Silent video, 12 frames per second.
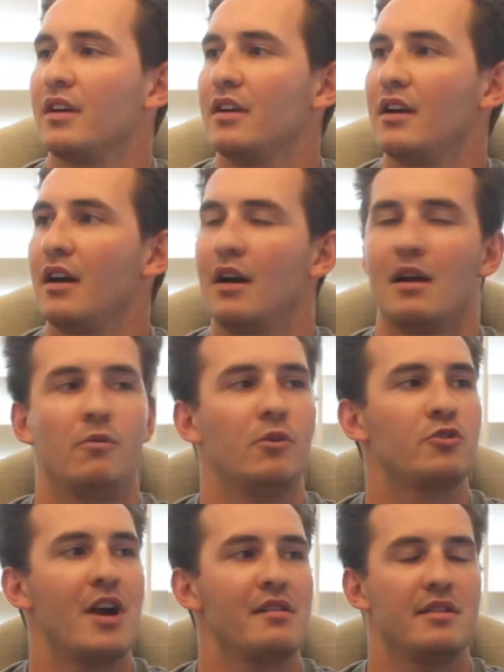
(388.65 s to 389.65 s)
we'll
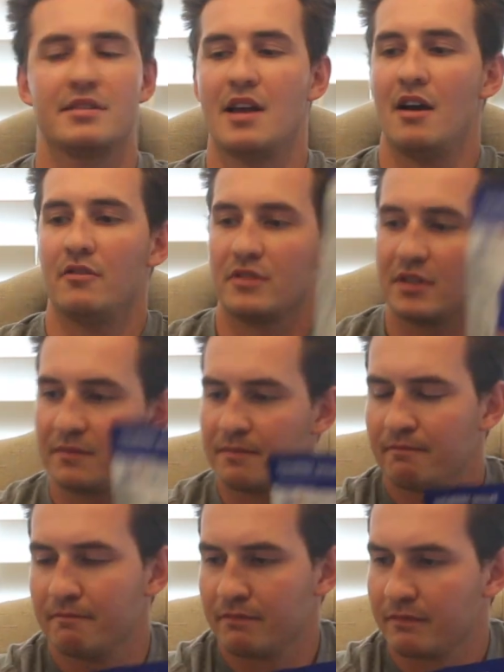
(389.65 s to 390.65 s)
try these out,
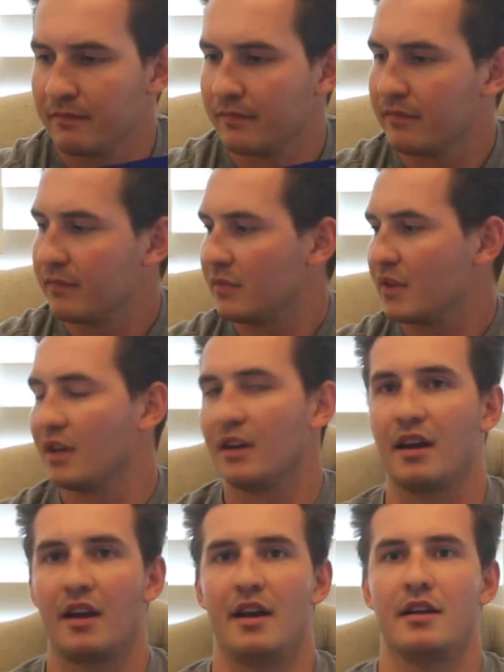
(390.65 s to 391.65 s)

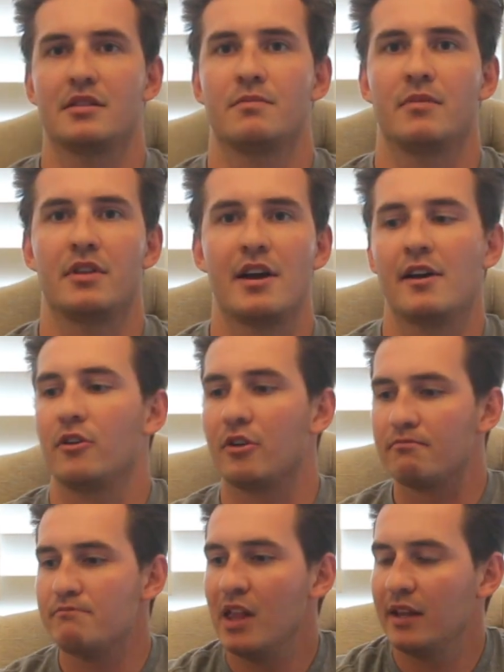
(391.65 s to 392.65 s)
and some of the
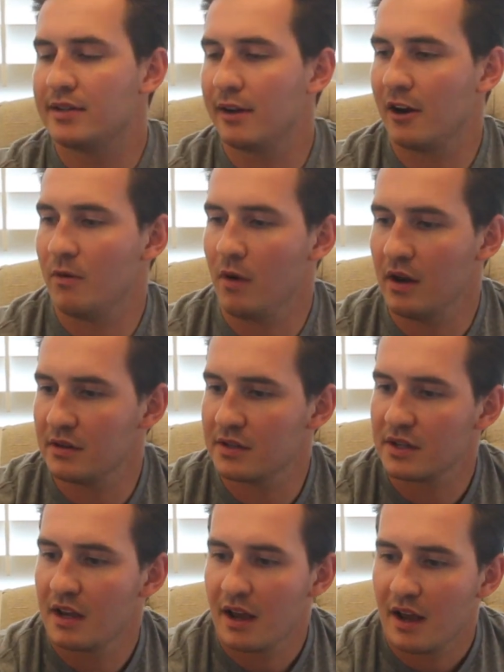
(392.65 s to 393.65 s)
other military
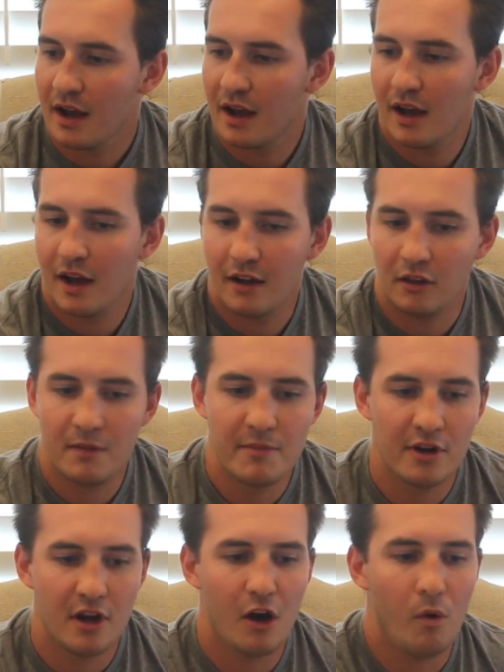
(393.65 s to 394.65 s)
ones. Let
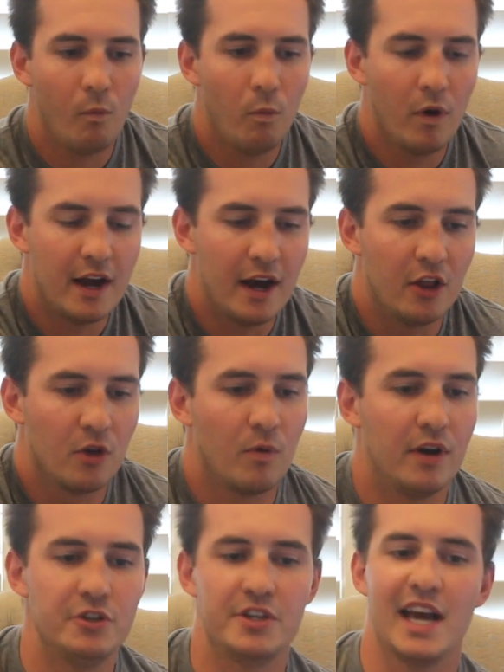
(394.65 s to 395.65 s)
me know what other
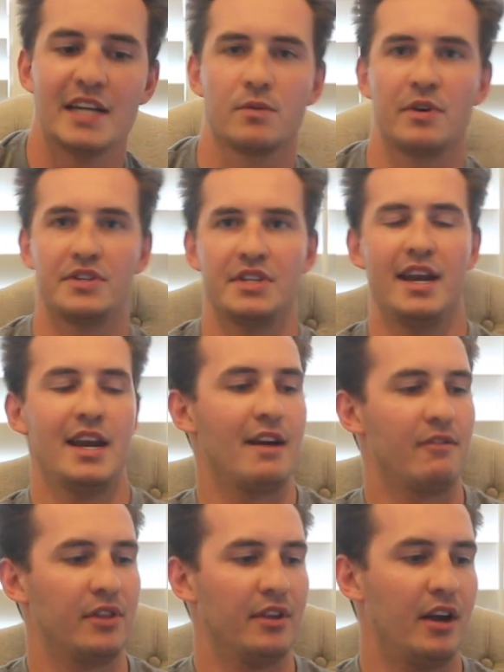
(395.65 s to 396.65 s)
ones you guys want to see and
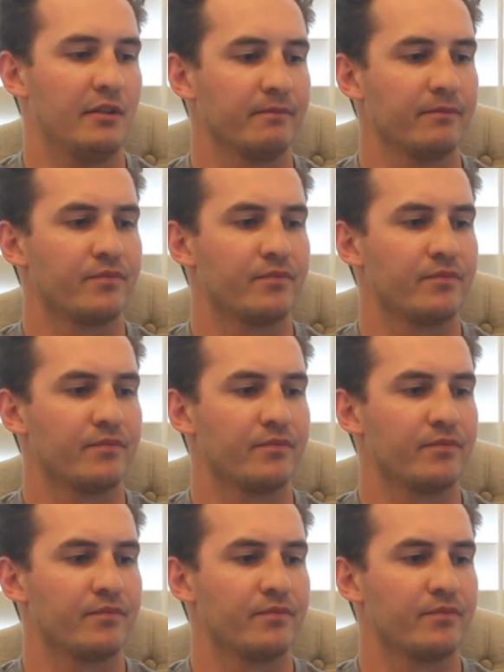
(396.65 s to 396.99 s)
everything.